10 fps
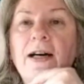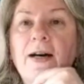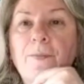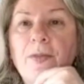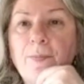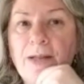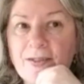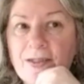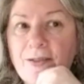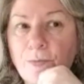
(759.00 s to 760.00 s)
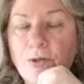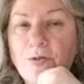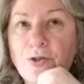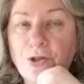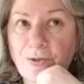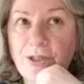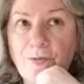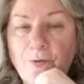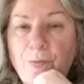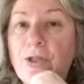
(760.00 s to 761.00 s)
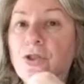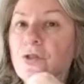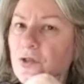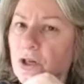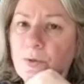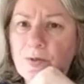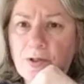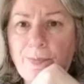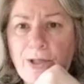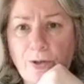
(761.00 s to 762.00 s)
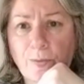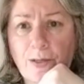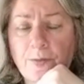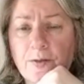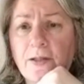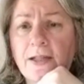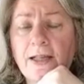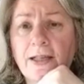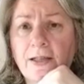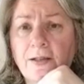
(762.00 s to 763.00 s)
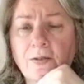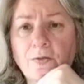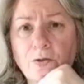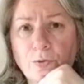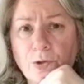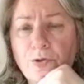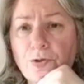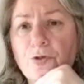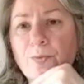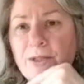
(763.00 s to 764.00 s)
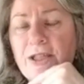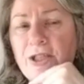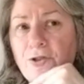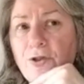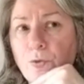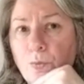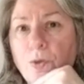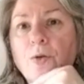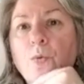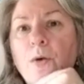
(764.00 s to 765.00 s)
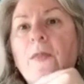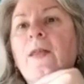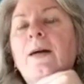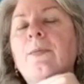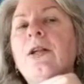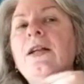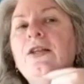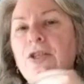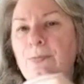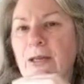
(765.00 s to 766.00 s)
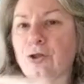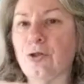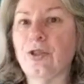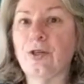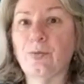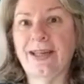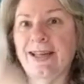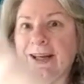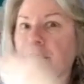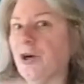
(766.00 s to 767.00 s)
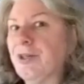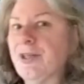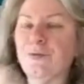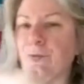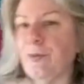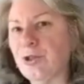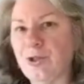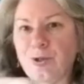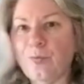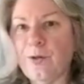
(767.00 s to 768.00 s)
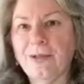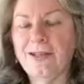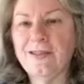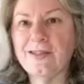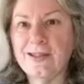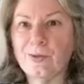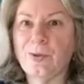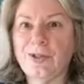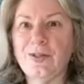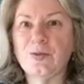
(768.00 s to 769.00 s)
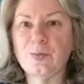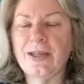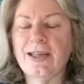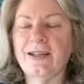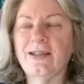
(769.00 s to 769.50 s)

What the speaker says: the best and most current information is always going to be their website, and Cornerstones will continue to work with them to make sure that we're getting all the information in one place as quickly as we can.